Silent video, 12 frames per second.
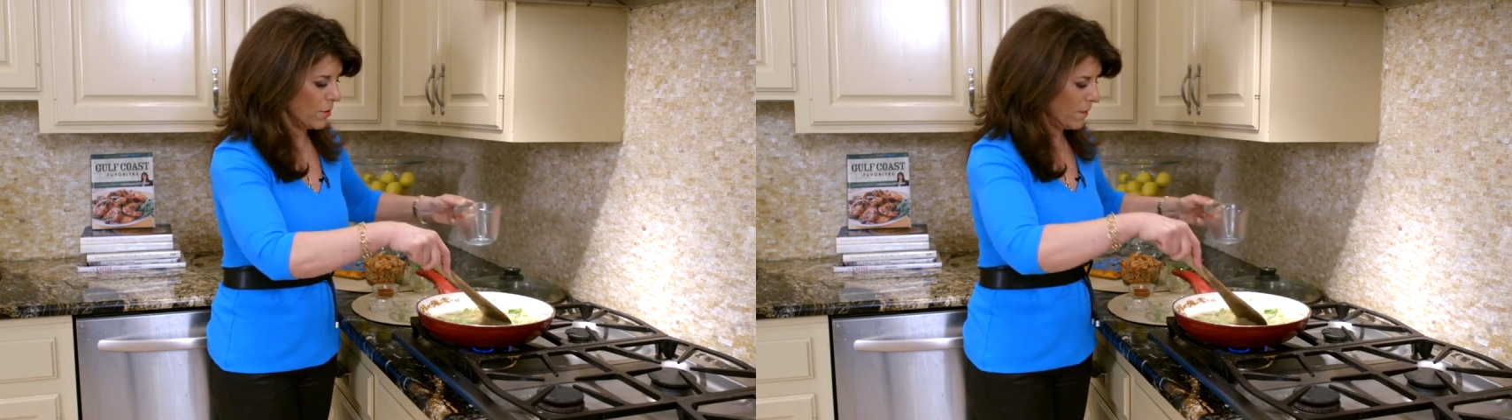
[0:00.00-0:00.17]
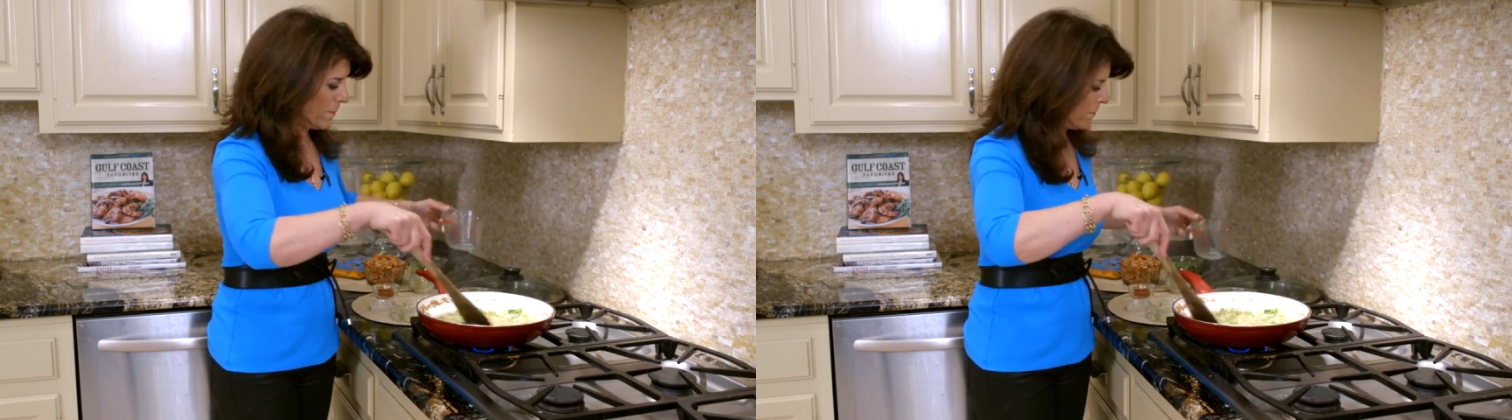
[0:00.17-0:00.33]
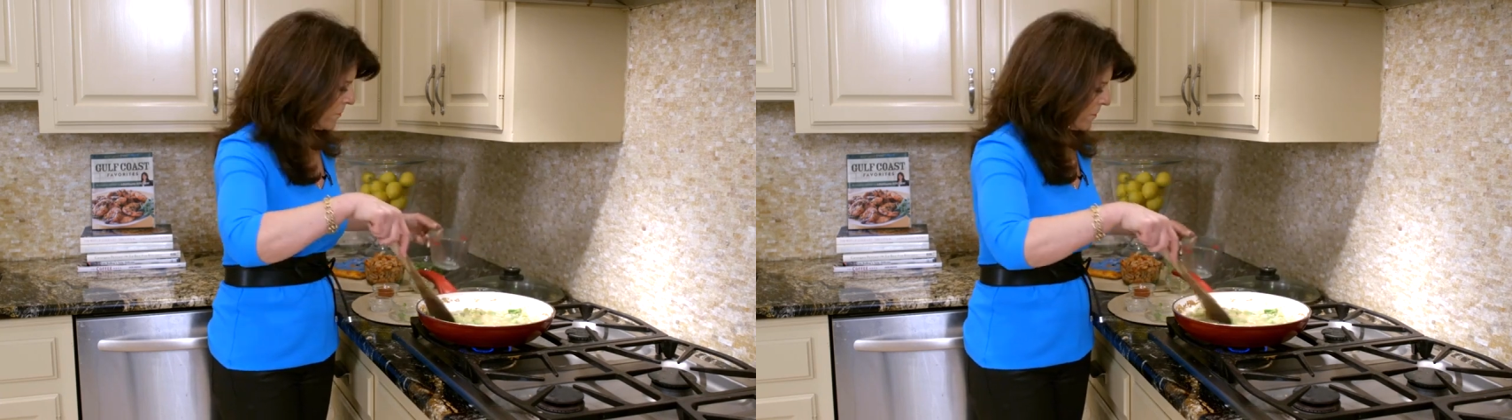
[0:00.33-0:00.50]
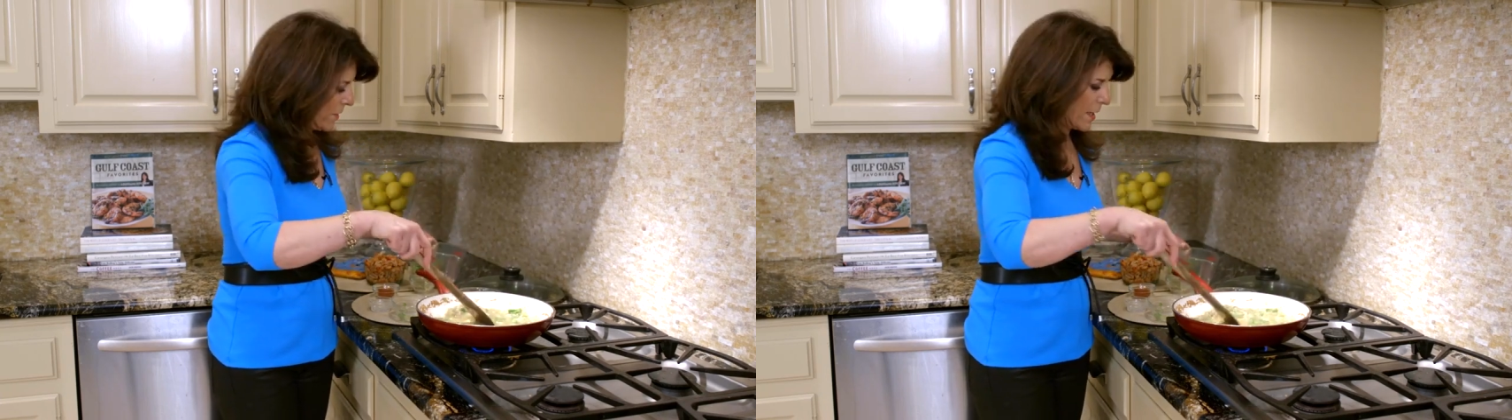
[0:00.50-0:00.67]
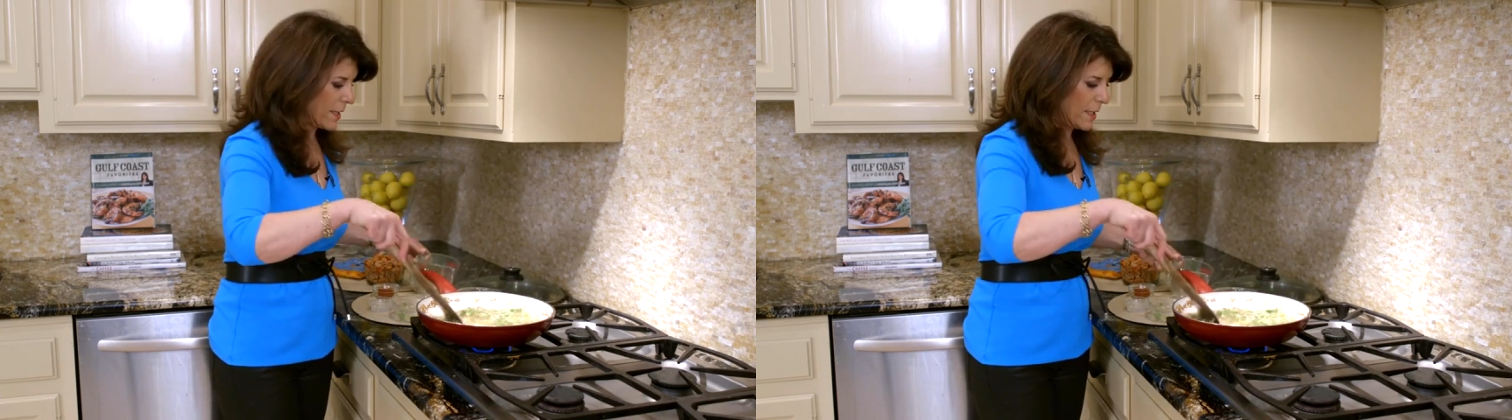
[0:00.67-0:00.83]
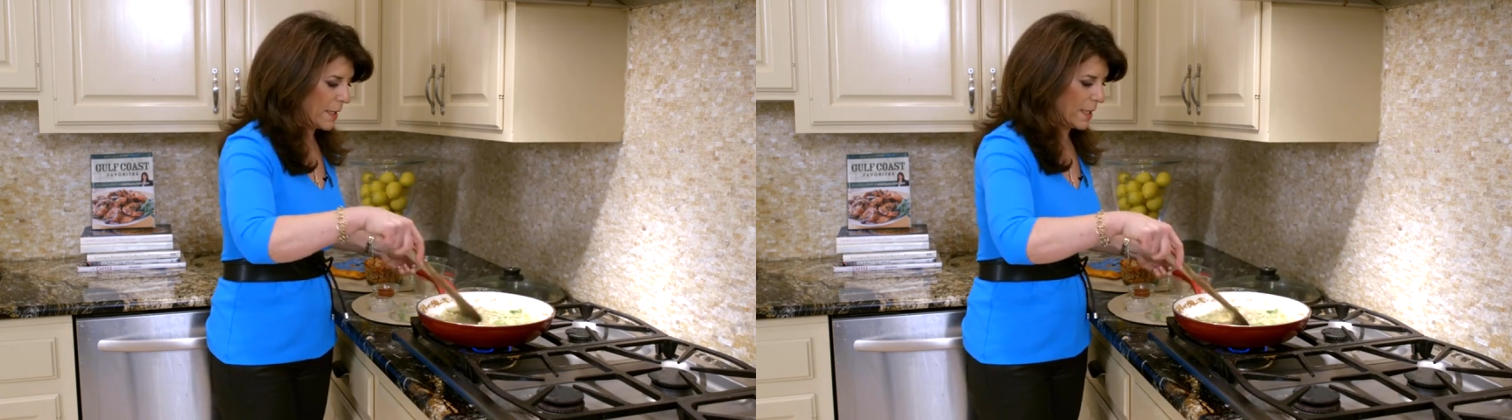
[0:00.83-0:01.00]

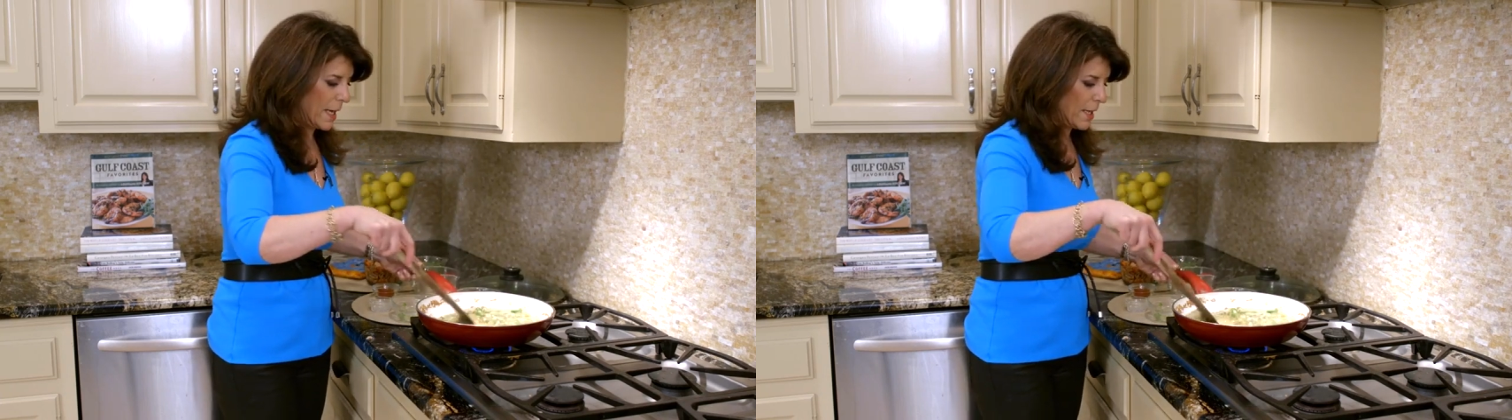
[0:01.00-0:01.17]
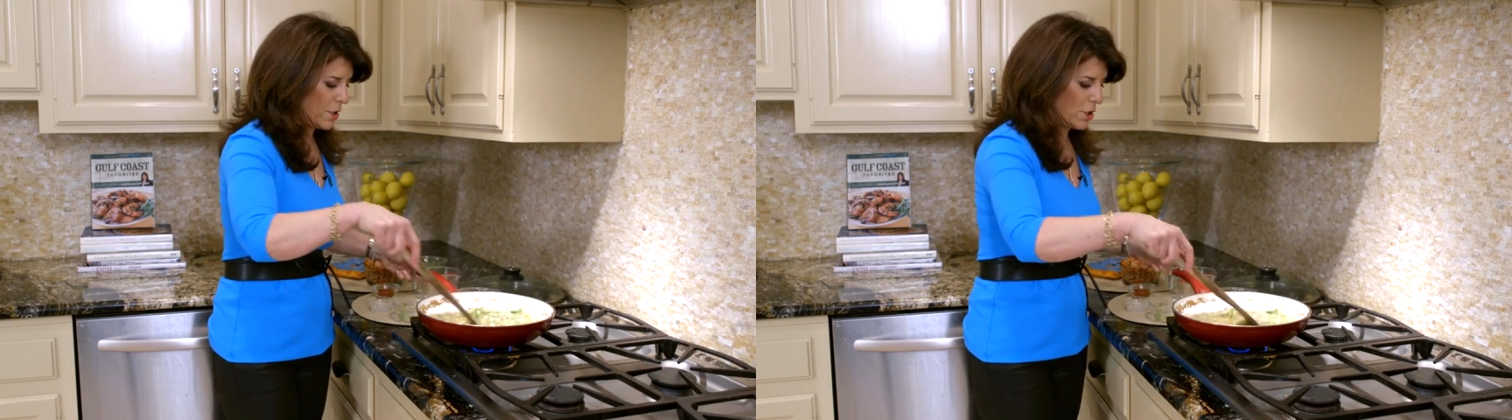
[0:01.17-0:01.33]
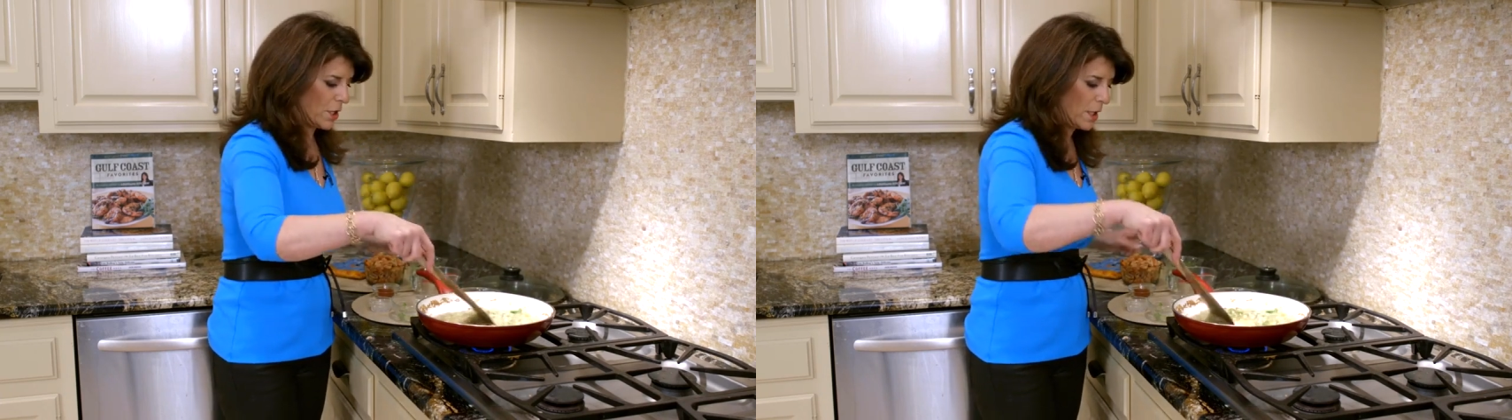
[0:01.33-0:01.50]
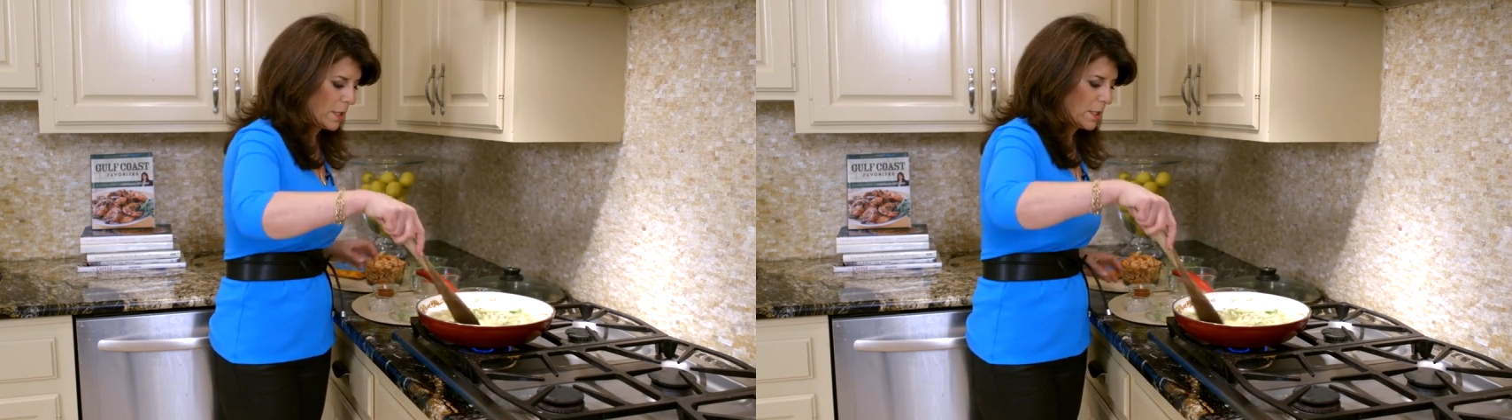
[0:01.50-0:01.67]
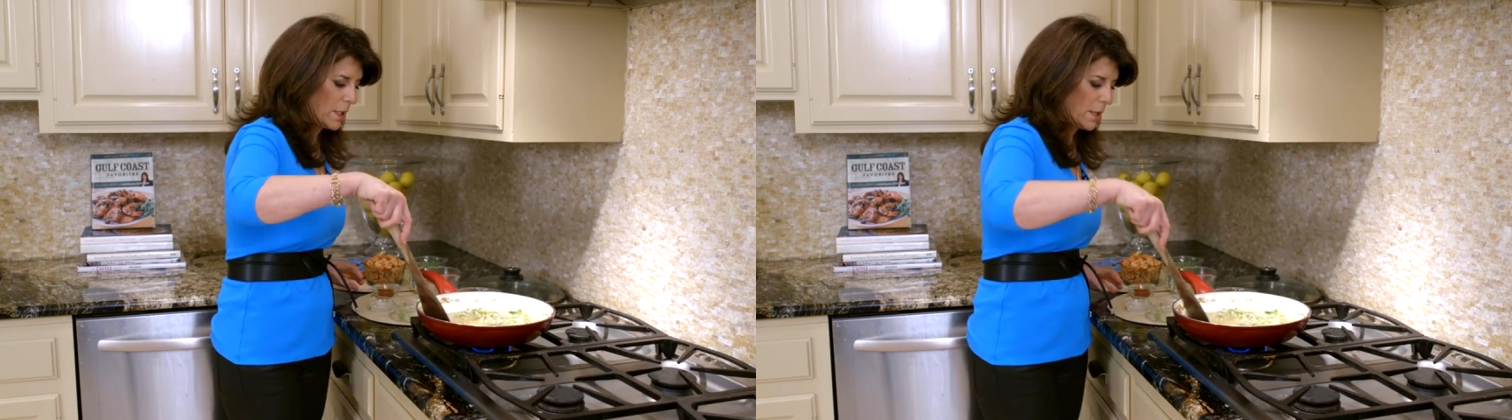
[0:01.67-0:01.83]
thickening agent.